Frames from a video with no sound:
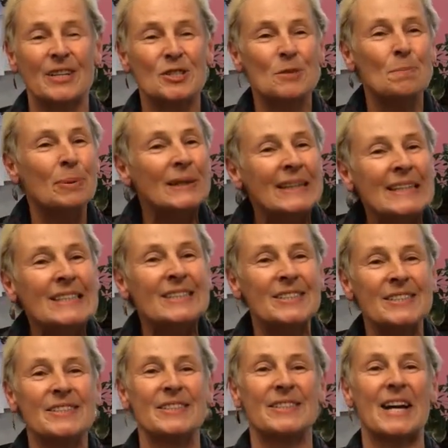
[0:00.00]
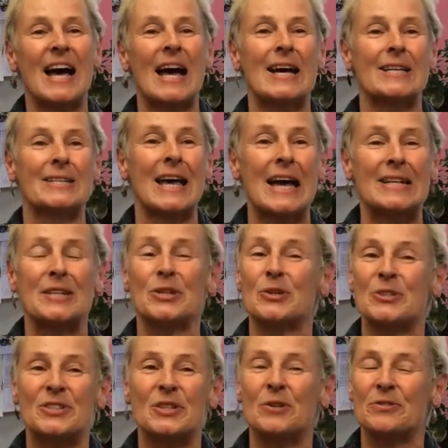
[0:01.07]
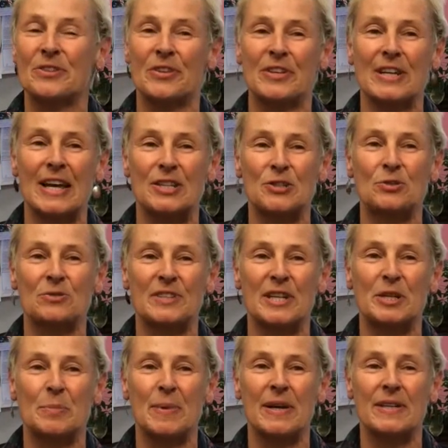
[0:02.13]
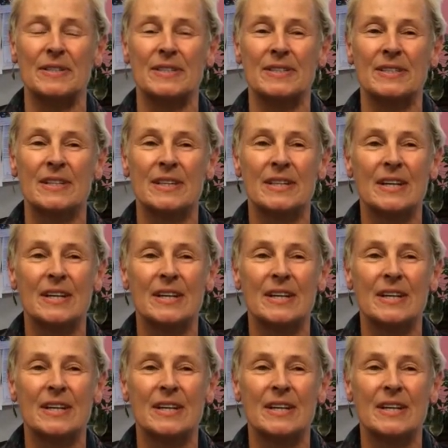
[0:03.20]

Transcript: to please consider adding yourself to the national database.